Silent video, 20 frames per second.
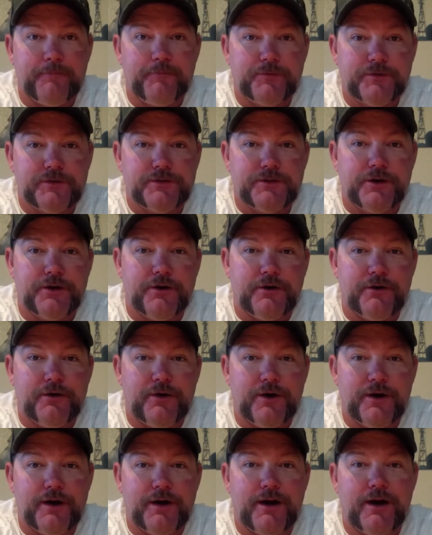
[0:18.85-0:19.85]

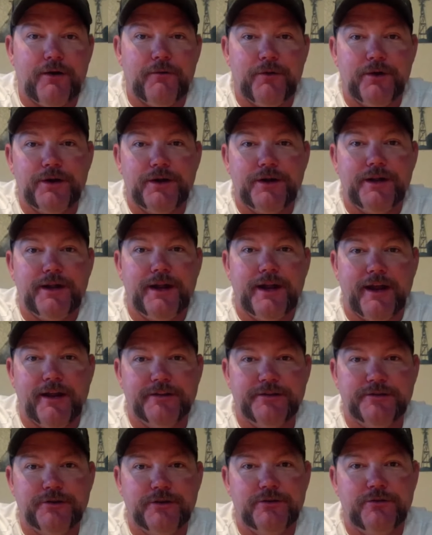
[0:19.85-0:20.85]
so I wanted to
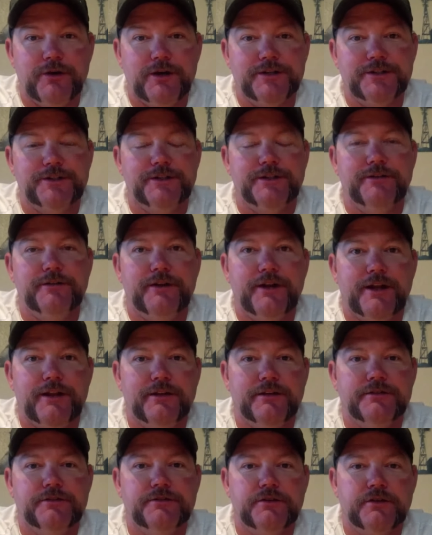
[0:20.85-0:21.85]
answer a question, and
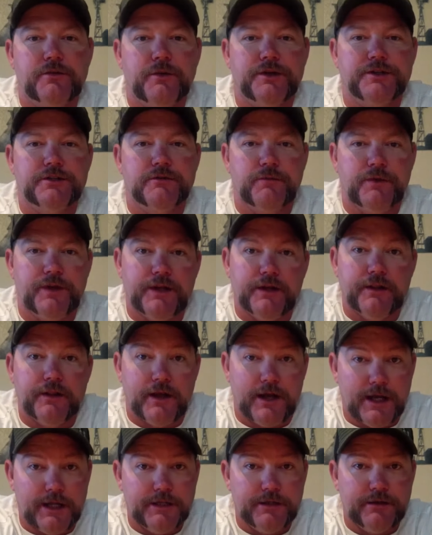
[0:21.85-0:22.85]
this is a question we get a
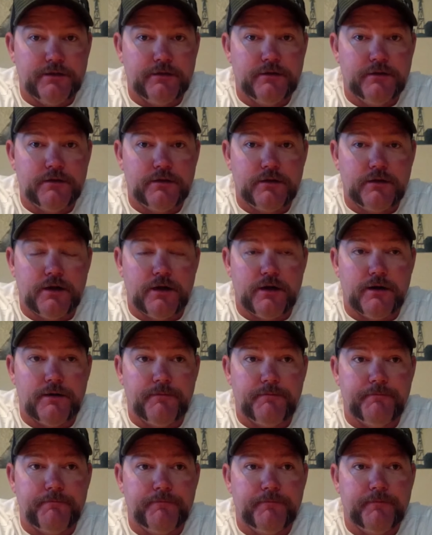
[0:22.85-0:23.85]
lot,
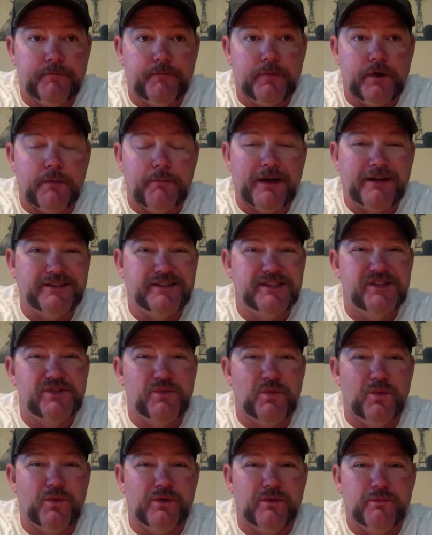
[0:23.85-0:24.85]
um, about
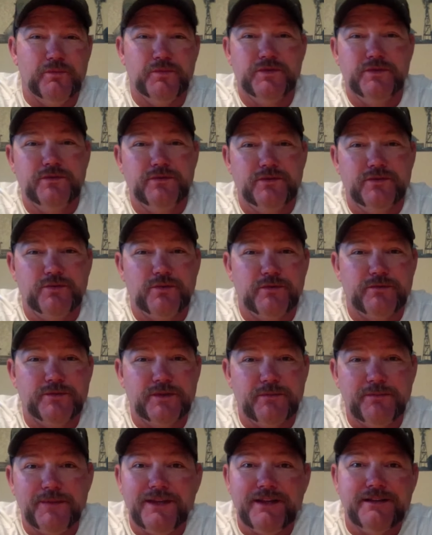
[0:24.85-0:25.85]
swarms. Swarms
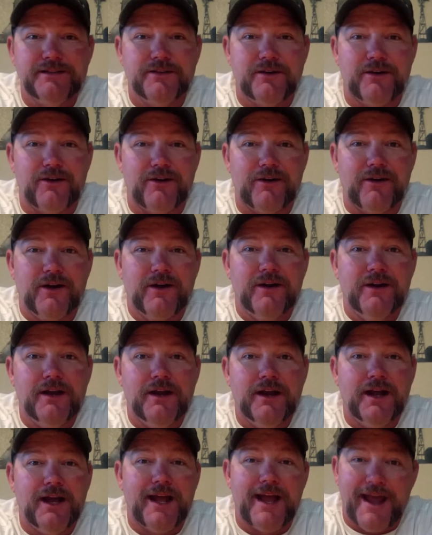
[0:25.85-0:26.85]
of bees are
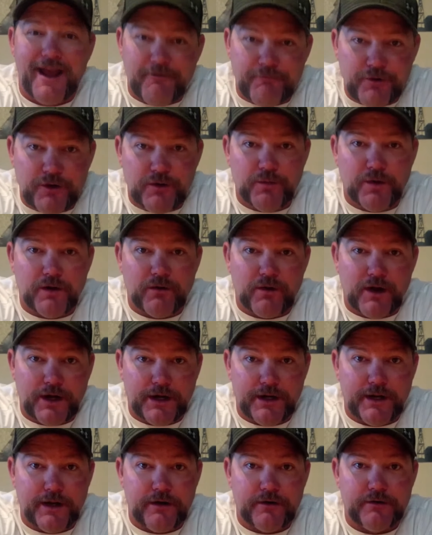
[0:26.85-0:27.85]
everywhere
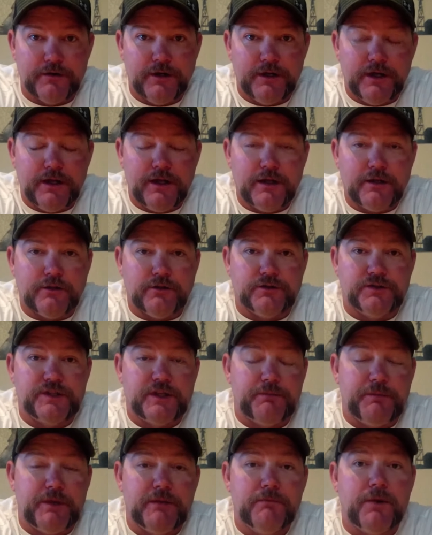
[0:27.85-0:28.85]
right now. You'll see
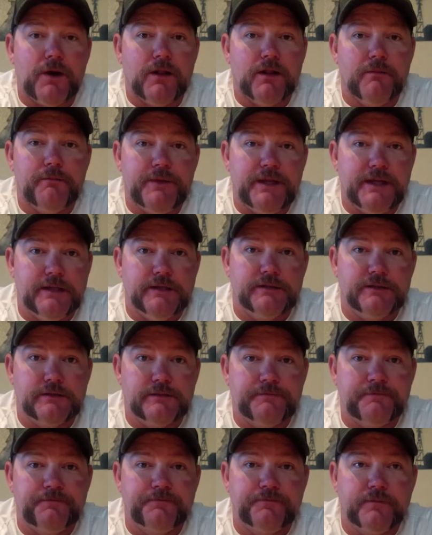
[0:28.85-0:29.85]
a big ball of bees.
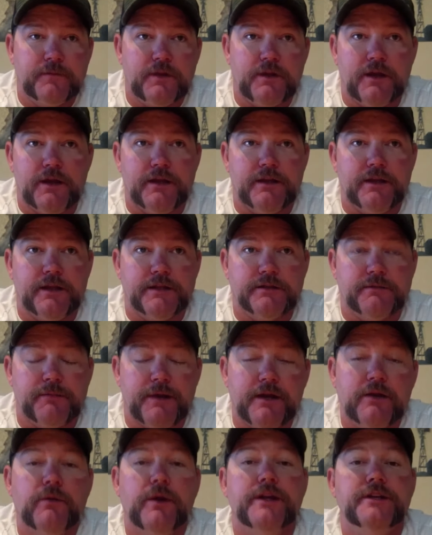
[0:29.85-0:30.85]
Okay, that's a
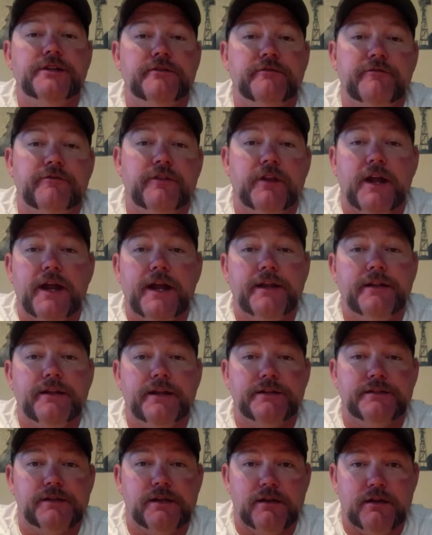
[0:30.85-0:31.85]
migration flight.
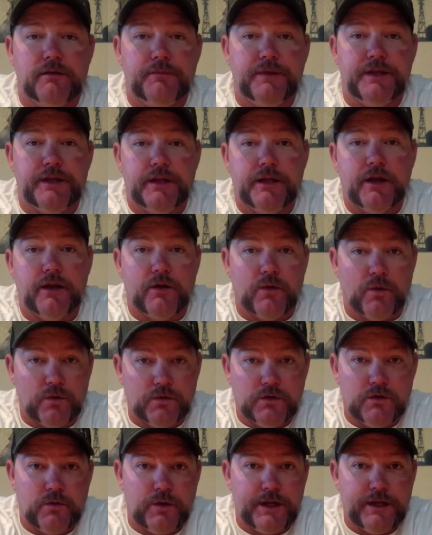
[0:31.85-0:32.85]
That's going to be an
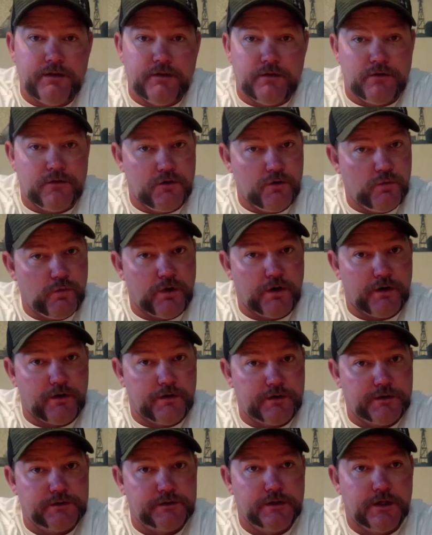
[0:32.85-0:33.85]
old queen, new
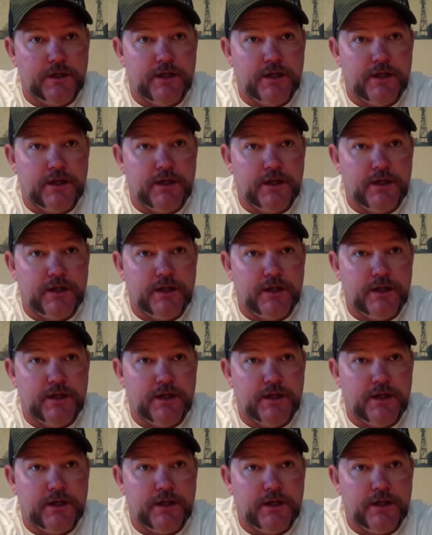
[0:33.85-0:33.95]
workers.